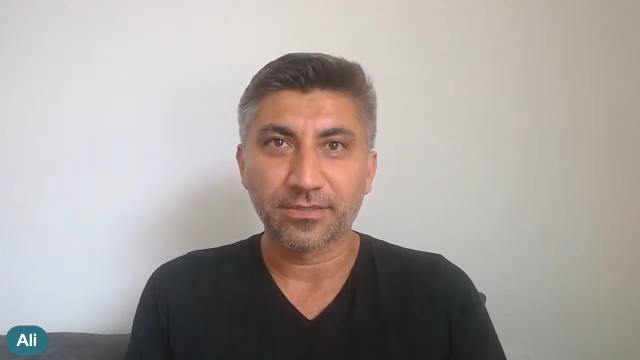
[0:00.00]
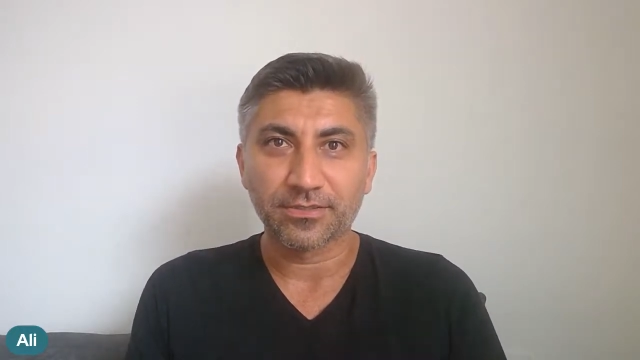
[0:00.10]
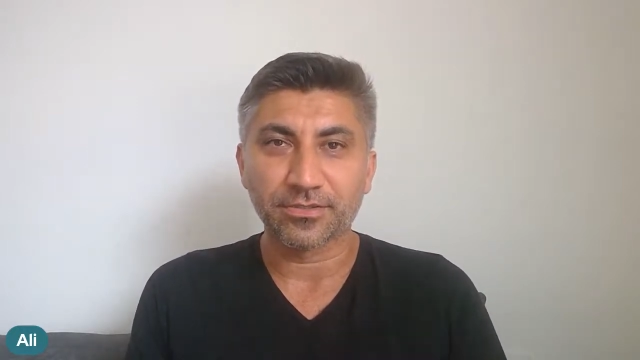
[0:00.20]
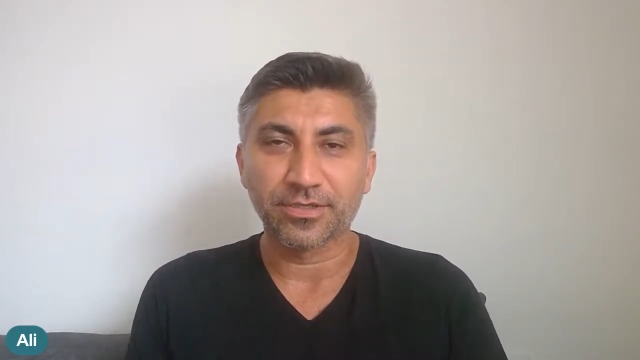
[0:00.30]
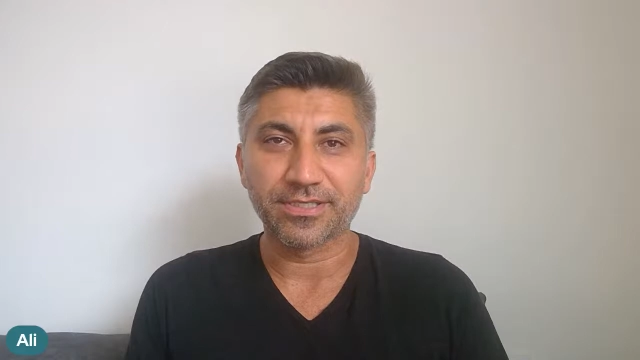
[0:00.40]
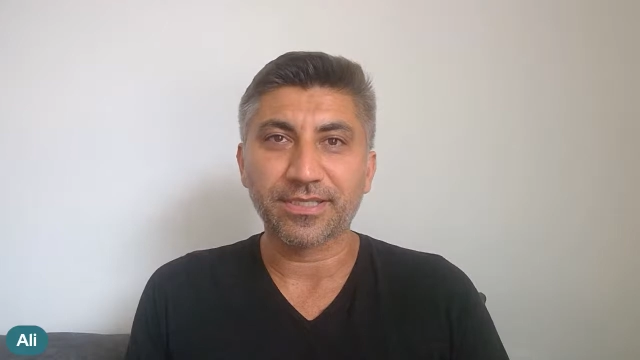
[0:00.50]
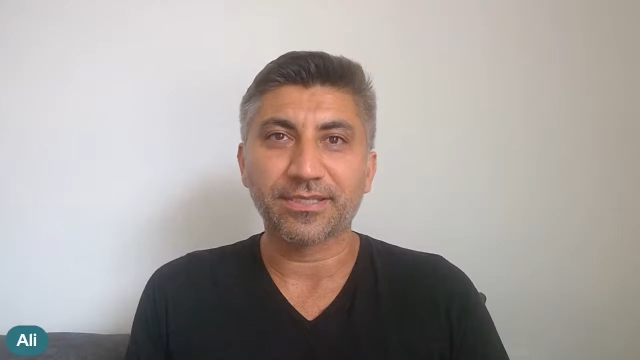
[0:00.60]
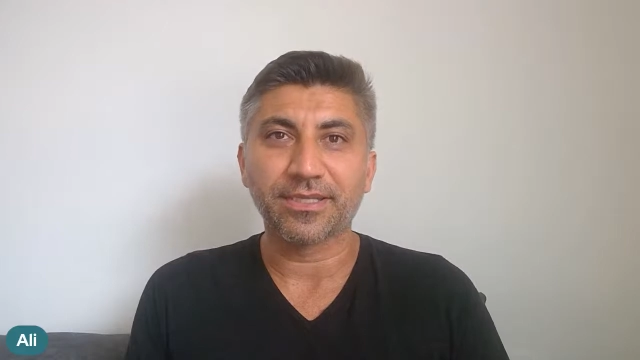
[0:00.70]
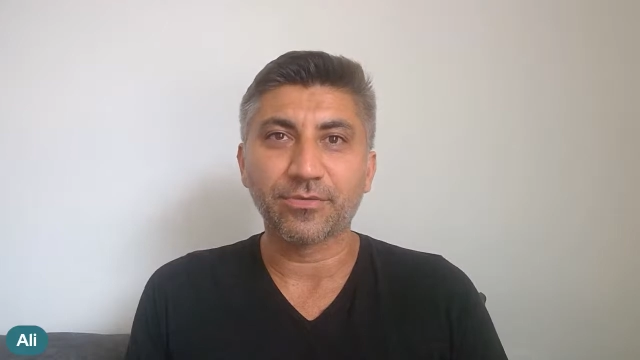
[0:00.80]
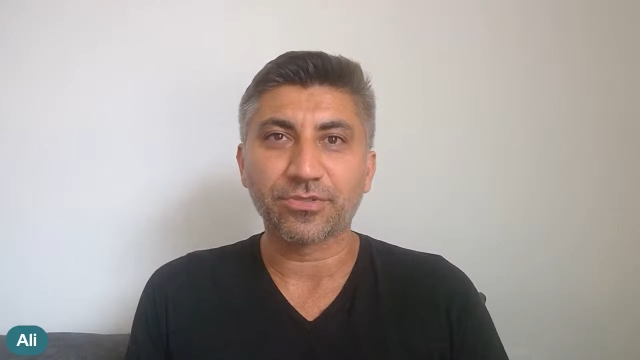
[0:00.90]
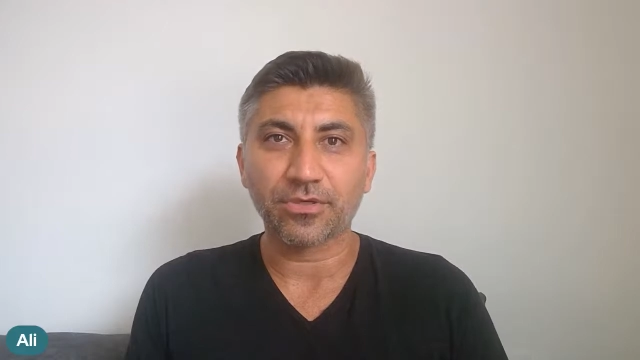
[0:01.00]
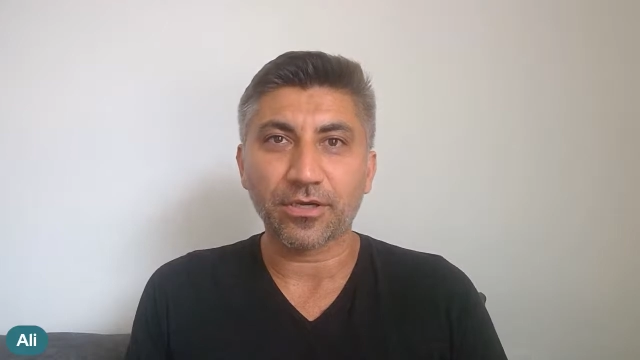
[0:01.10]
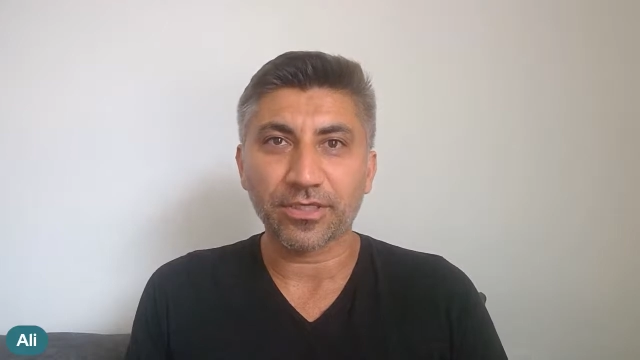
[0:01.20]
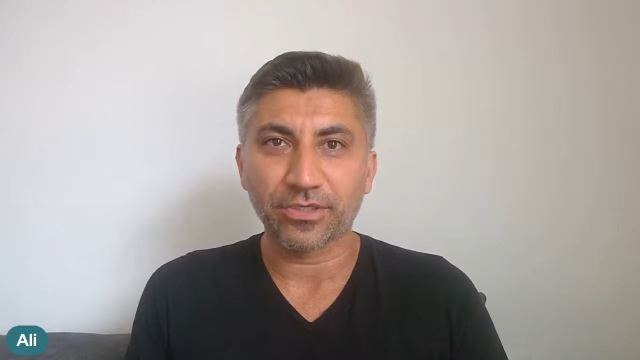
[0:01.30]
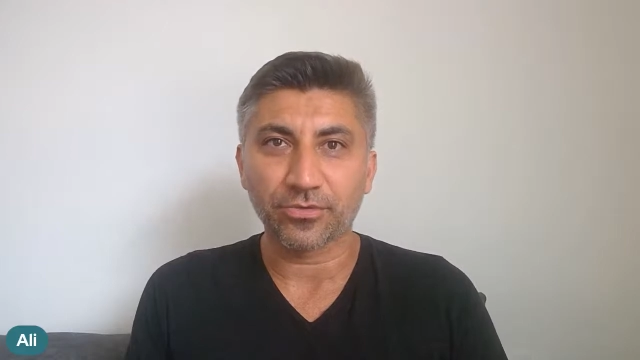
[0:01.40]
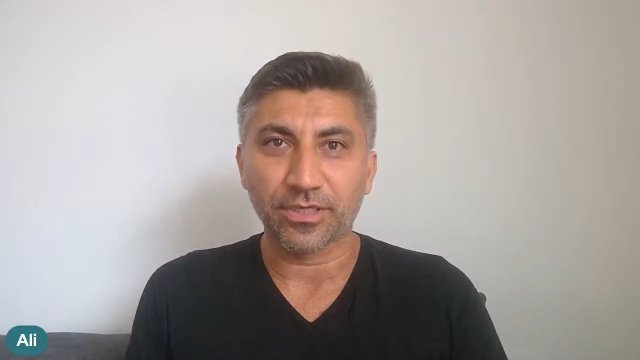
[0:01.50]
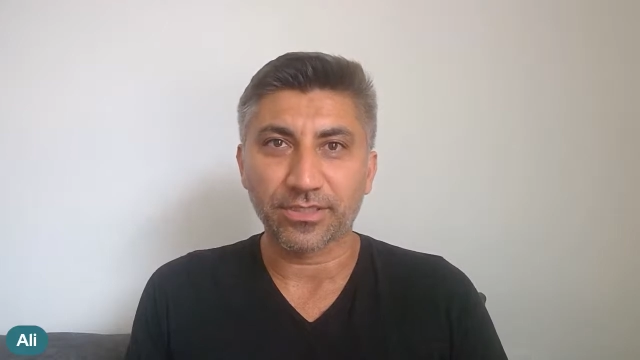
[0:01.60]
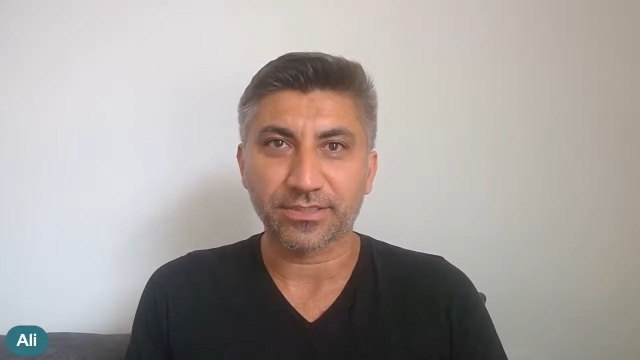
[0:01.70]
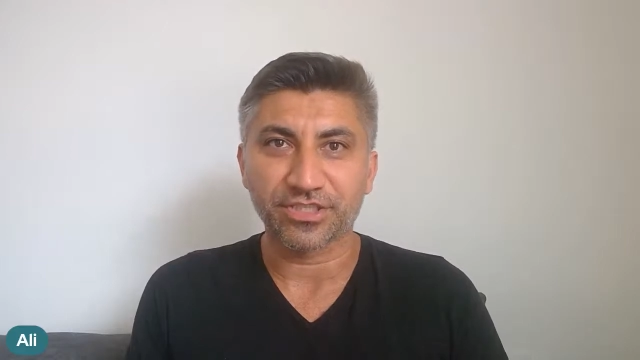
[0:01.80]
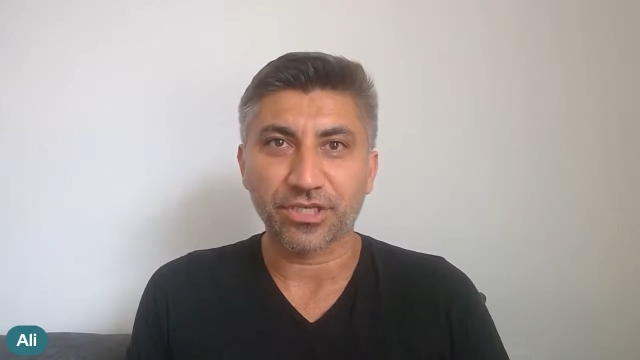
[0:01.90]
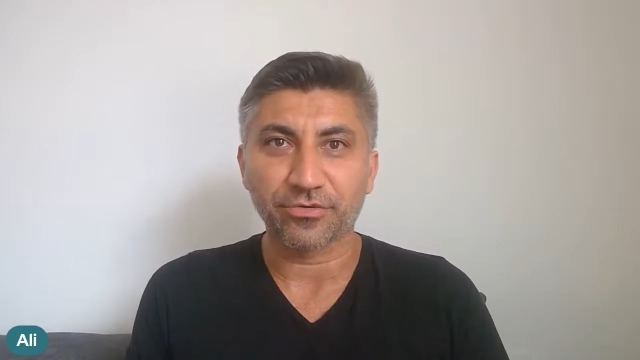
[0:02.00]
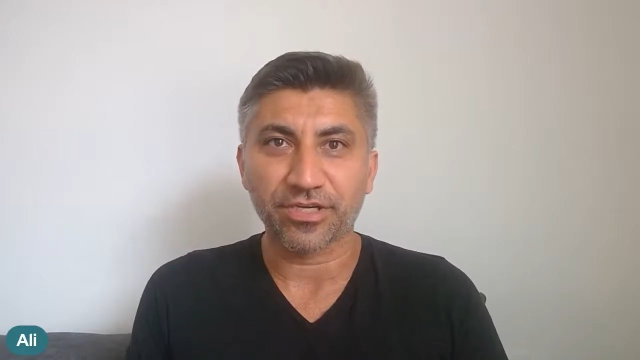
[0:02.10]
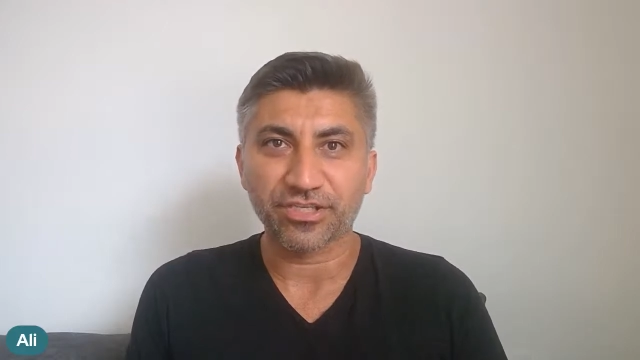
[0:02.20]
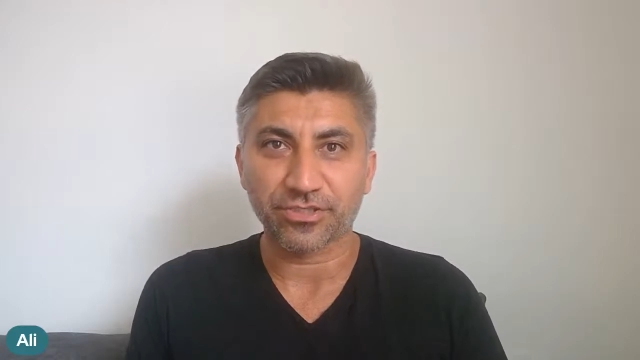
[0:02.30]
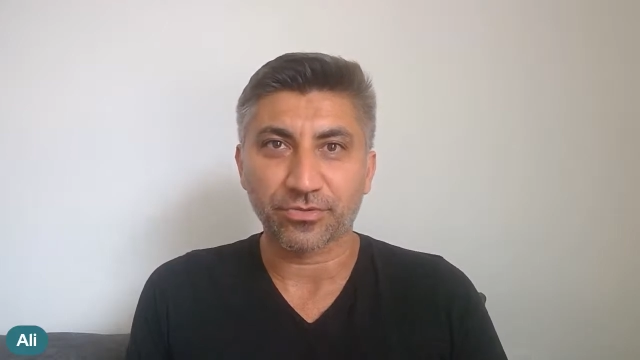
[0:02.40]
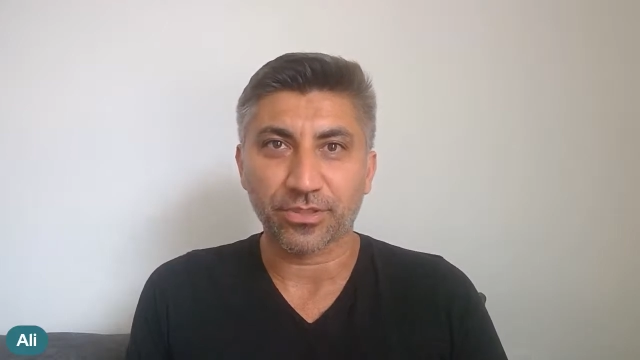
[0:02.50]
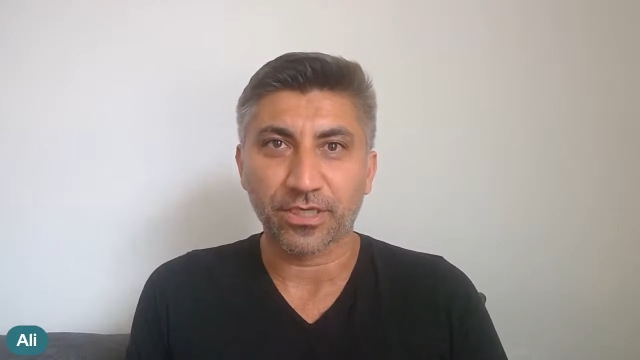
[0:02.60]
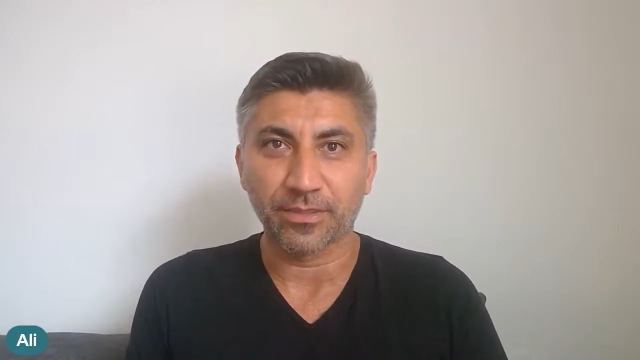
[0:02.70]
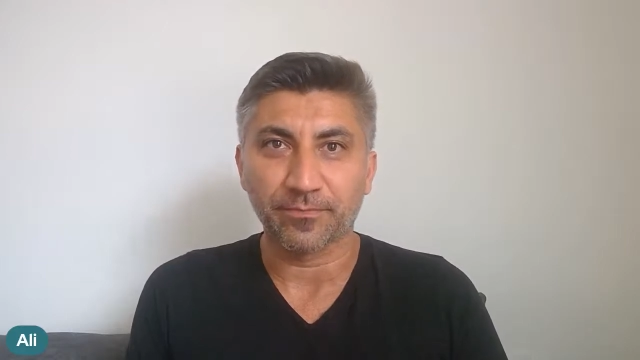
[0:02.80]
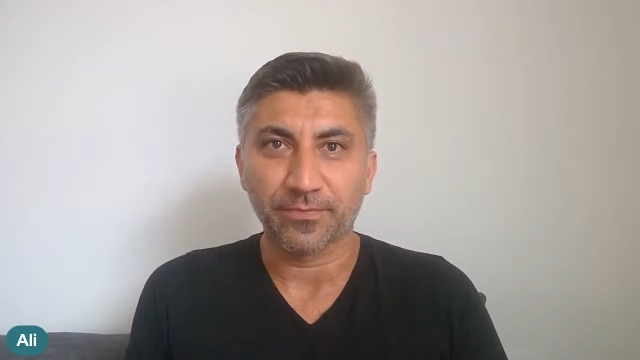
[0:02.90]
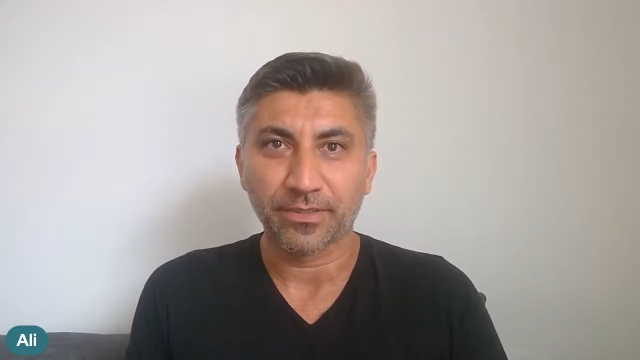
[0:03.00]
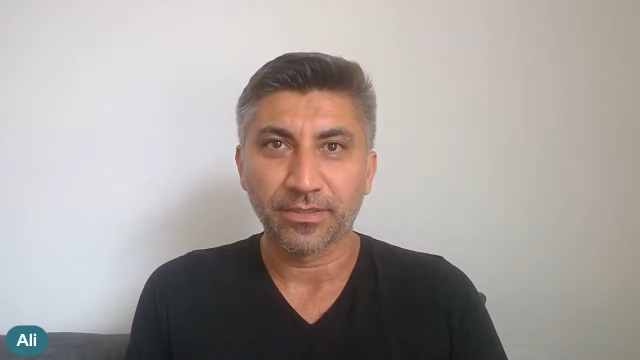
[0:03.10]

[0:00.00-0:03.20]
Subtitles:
So he said that he was talking to us, the generations to come.